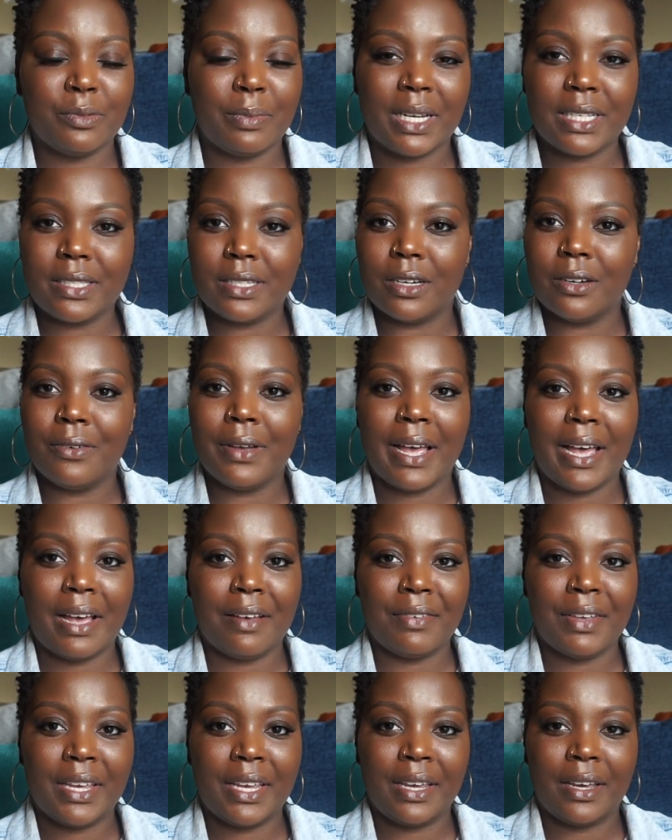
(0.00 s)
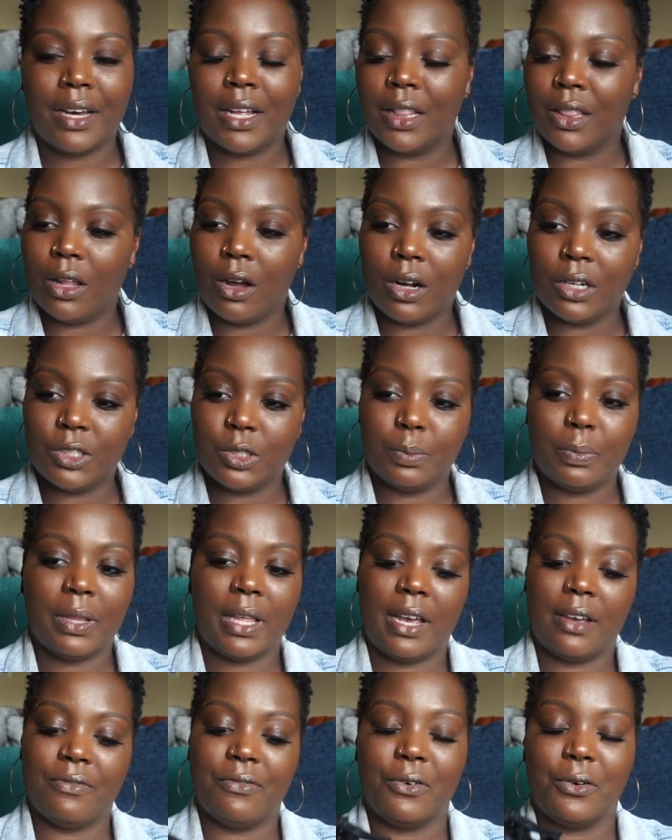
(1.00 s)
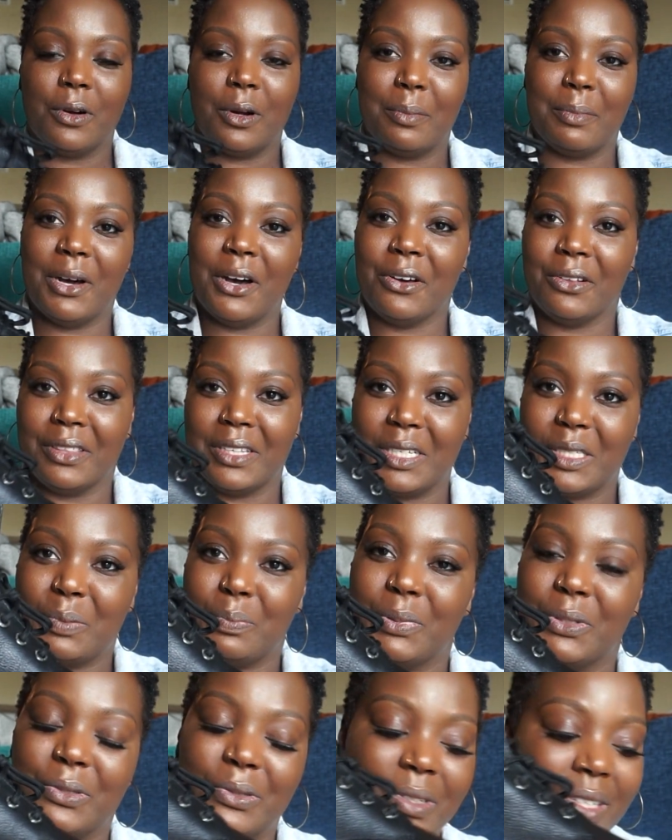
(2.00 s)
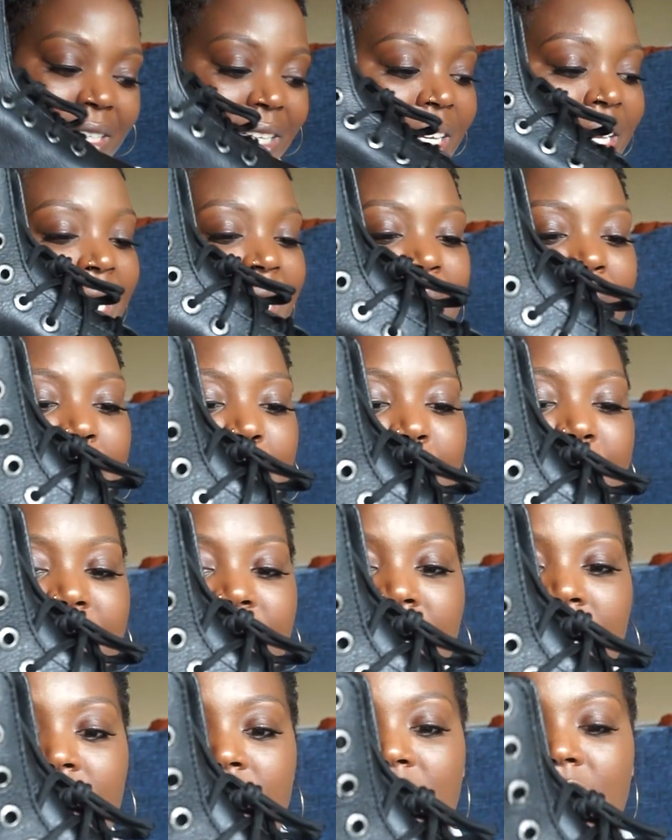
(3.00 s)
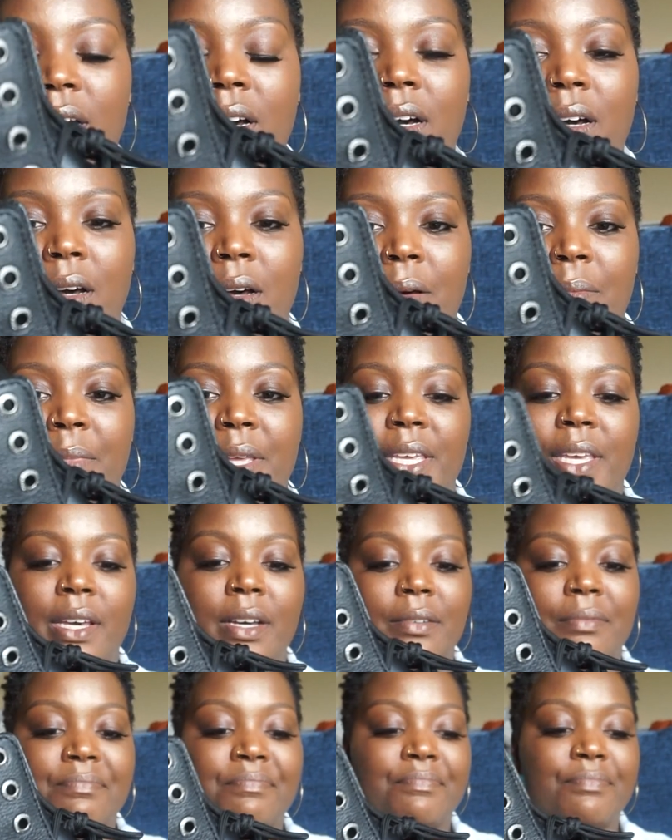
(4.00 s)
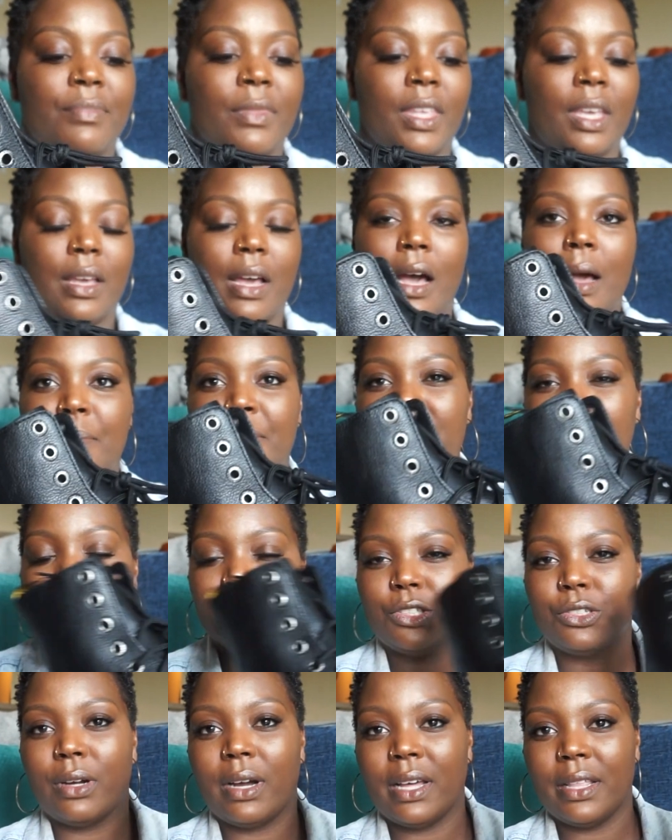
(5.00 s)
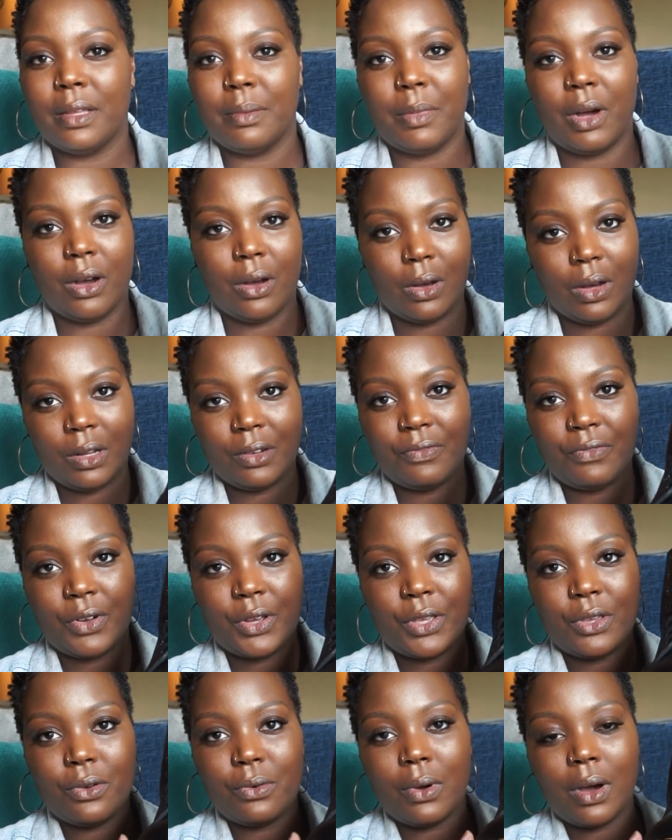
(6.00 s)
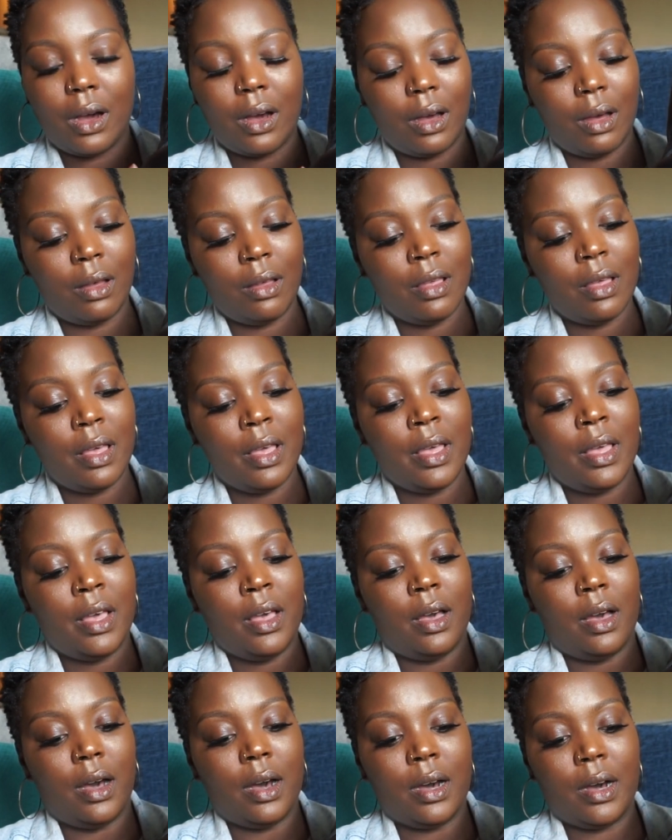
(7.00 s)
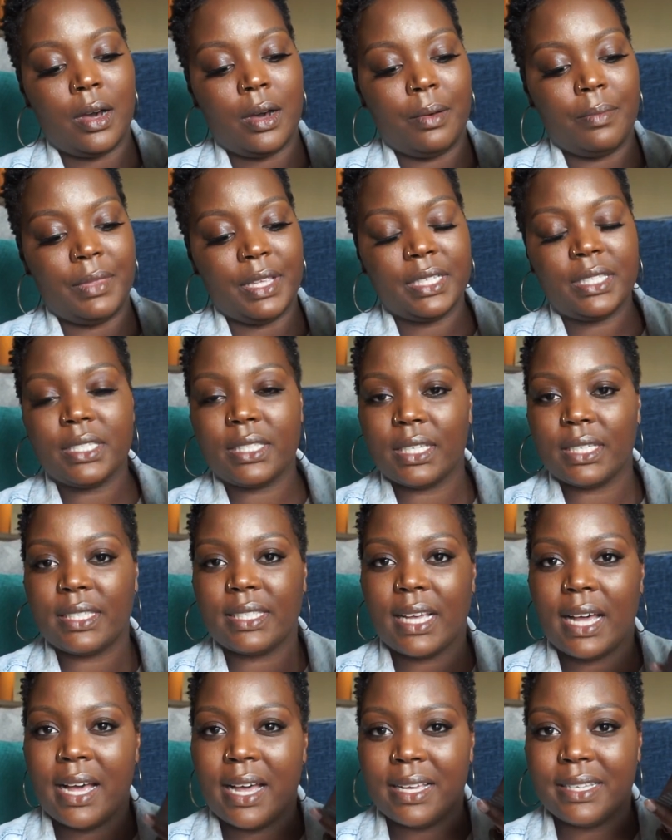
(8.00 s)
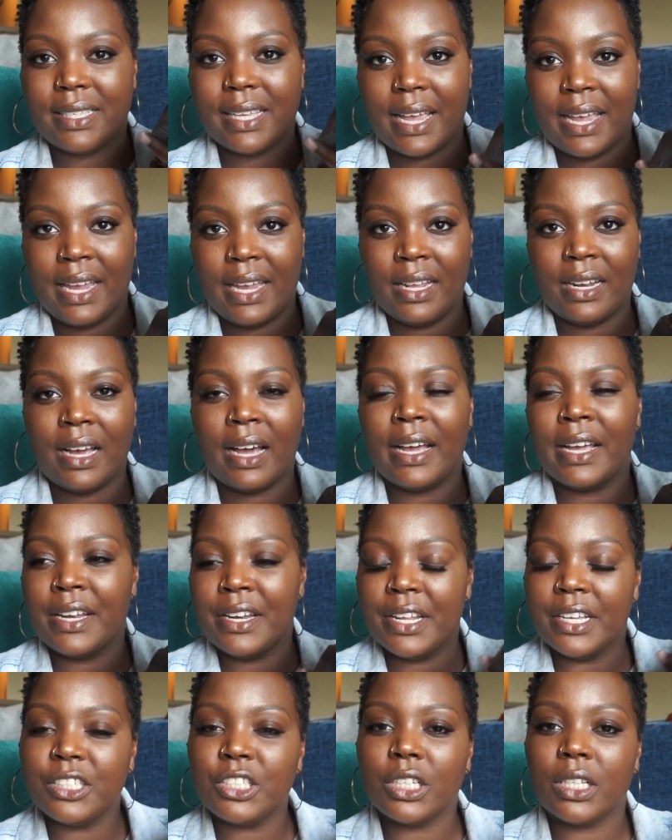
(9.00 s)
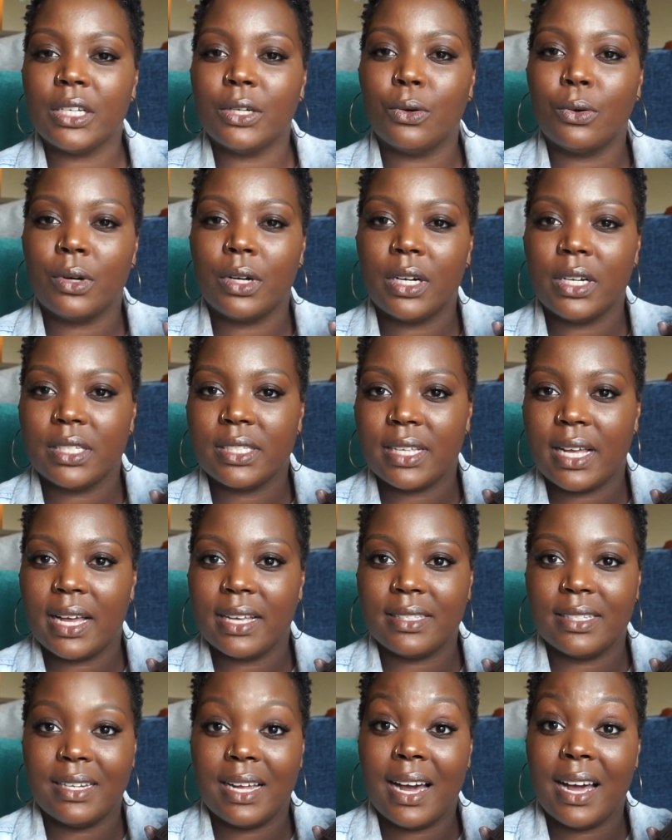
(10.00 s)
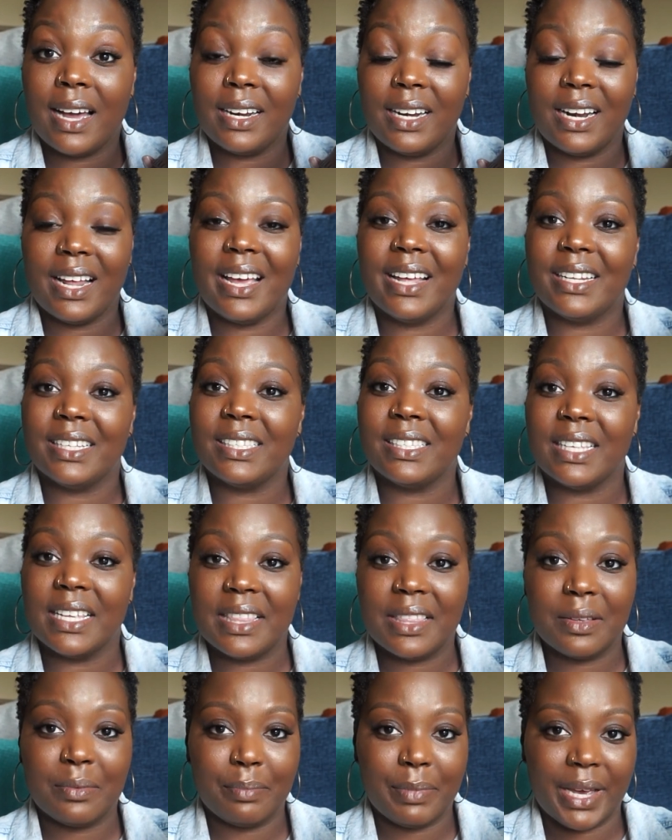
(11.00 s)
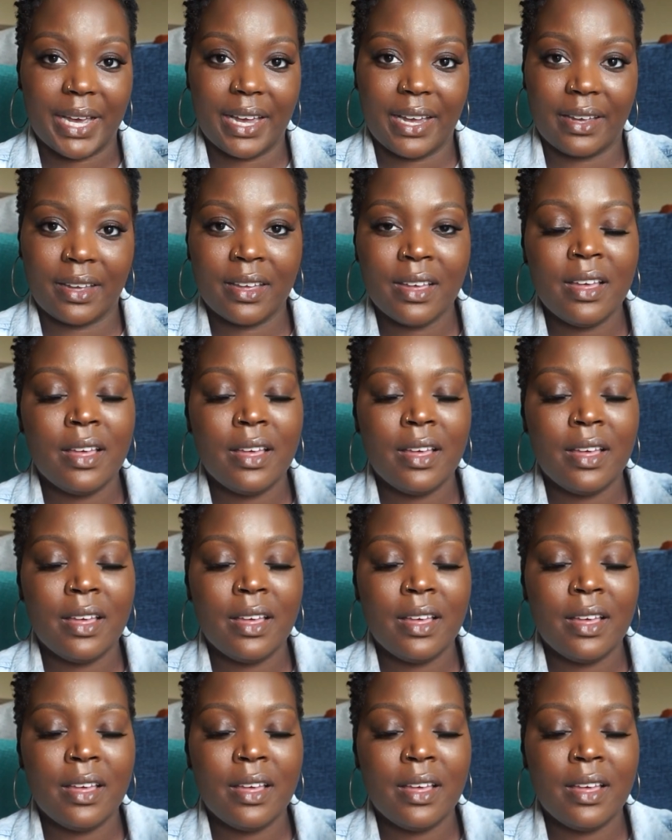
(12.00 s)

myself having a larger platform on this boot. But yeah, I'm gonna try them on for you all. This is a size 8. I initially ordered a size 9 and I had to send them back.